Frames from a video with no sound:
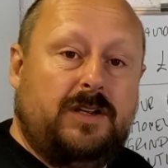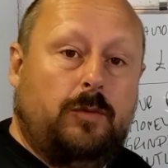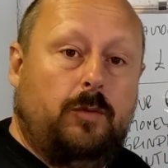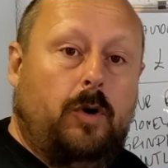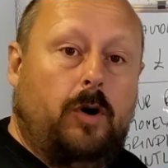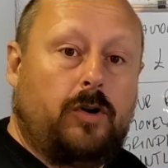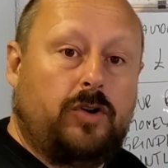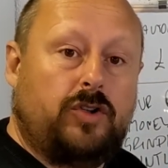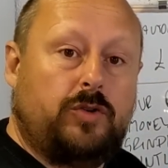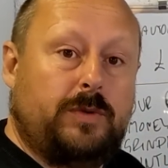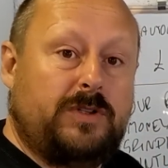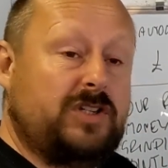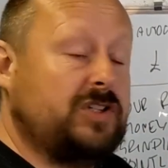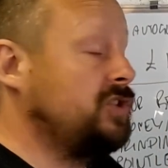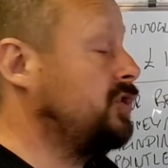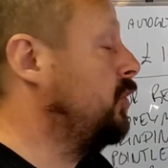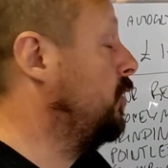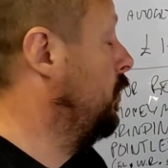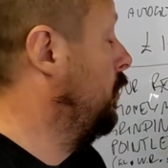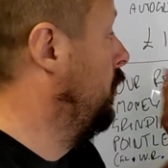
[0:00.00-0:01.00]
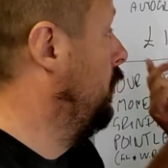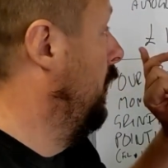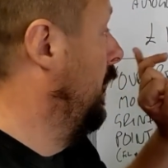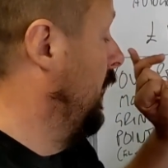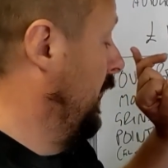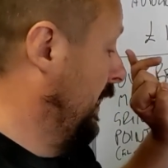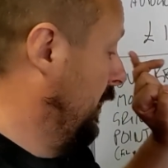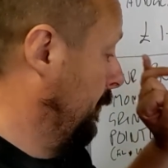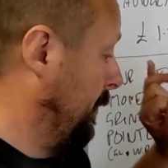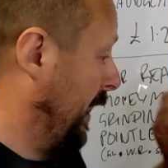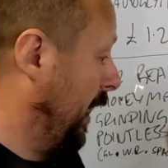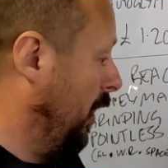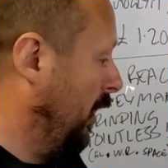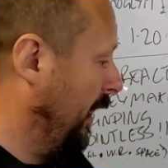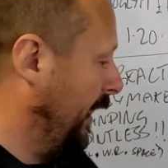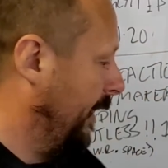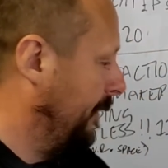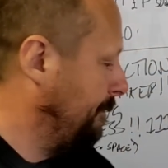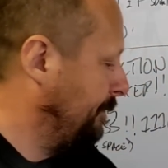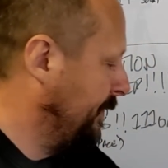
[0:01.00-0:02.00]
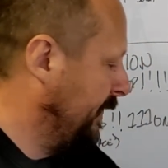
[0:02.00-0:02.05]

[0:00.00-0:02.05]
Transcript: a wash, which is a little bit higher.